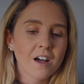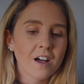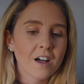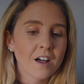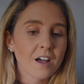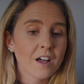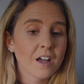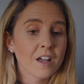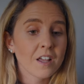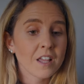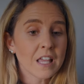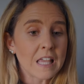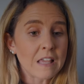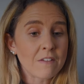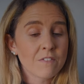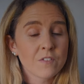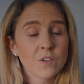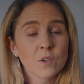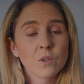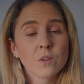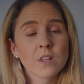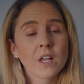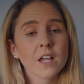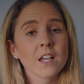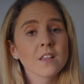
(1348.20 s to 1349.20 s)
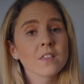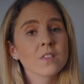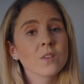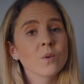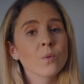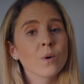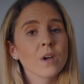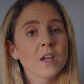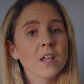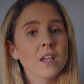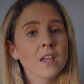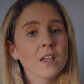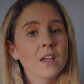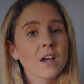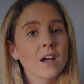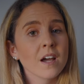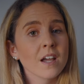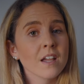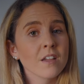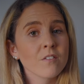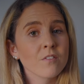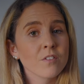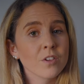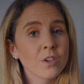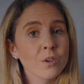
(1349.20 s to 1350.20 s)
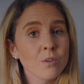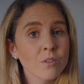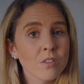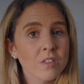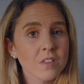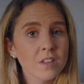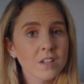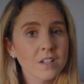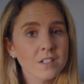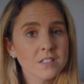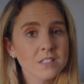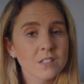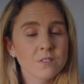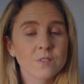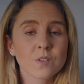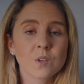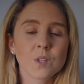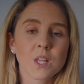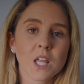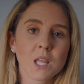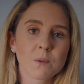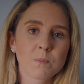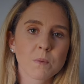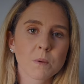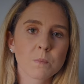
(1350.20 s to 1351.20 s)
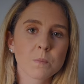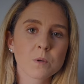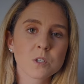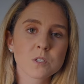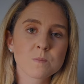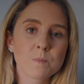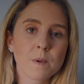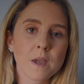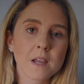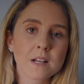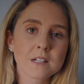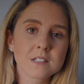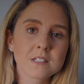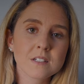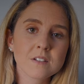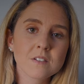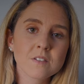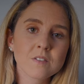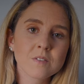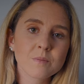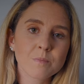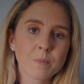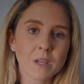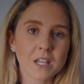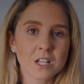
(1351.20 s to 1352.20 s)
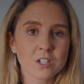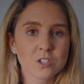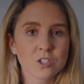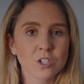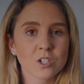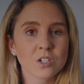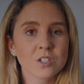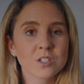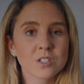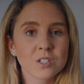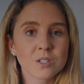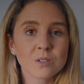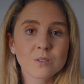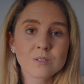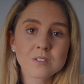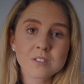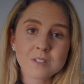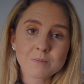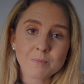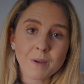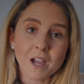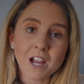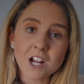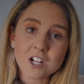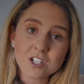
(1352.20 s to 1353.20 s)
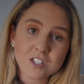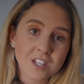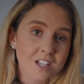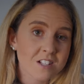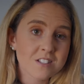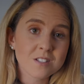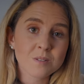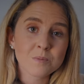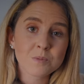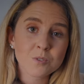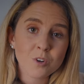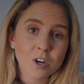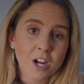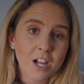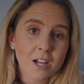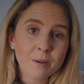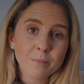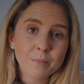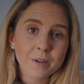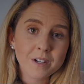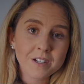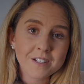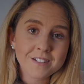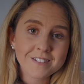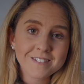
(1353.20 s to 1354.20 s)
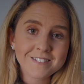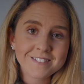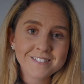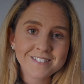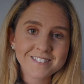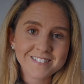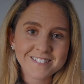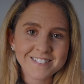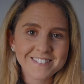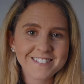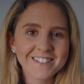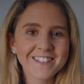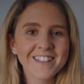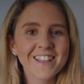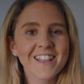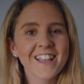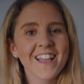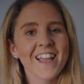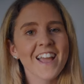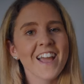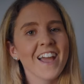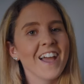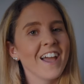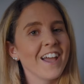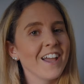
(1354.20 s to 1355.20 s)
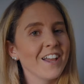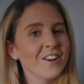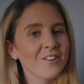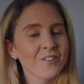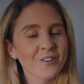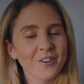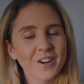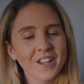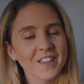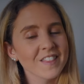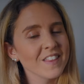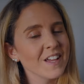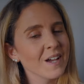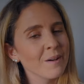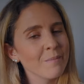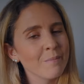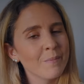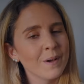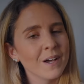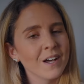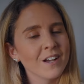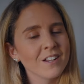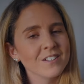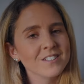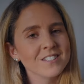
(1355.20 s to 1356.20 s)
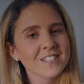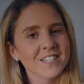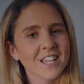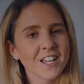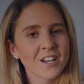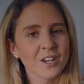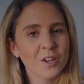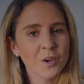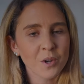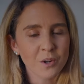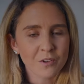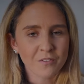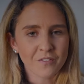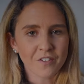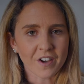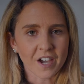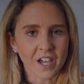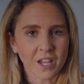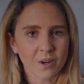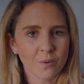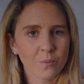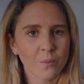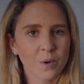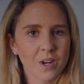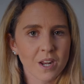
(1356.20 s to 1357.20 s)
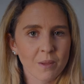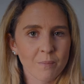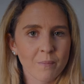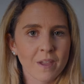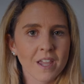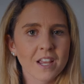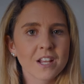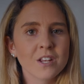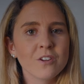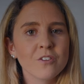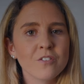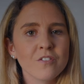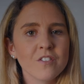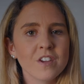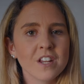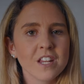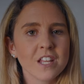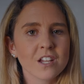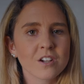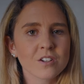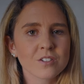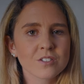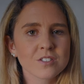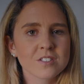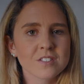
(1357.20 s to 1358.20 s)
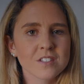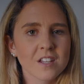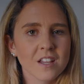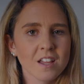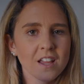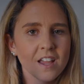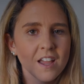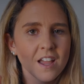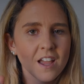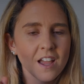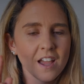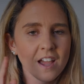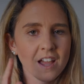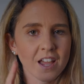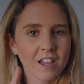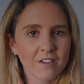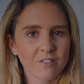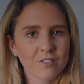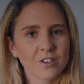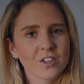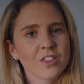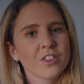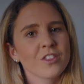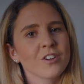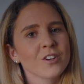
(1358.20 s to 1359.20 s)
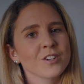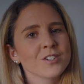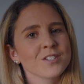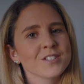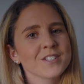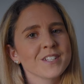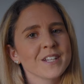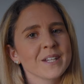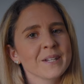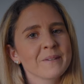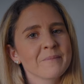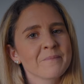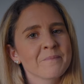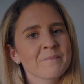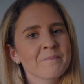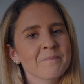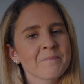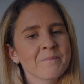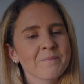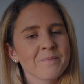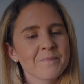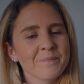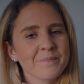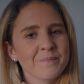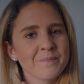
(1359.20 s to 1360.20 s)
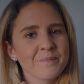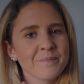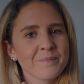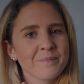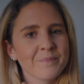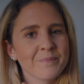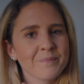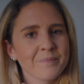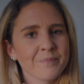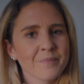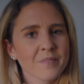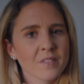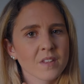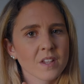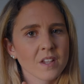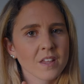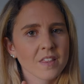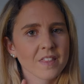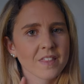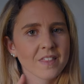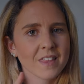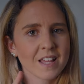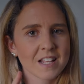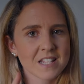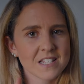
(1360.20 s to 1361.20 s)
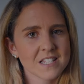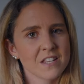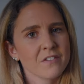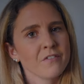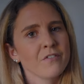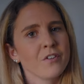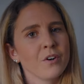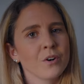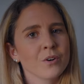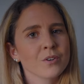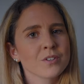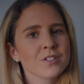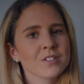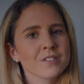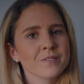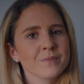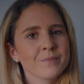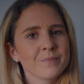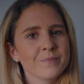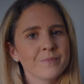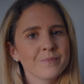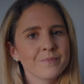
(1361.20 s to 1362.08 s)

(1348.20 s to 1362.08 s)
Uh, if you like the way I view things, if you like my perspective, make sure to smash that subscribe button and ring that bell to get notified when I make new videos every Thursday. That's it, folks.